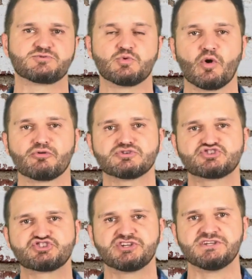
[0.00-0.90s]
we want to
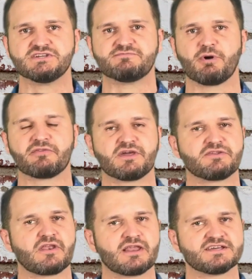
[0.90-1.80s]
achieve by the end
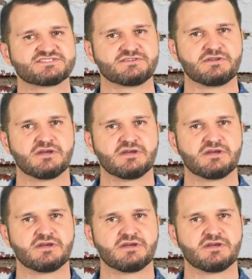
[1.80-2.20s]
of the lesson.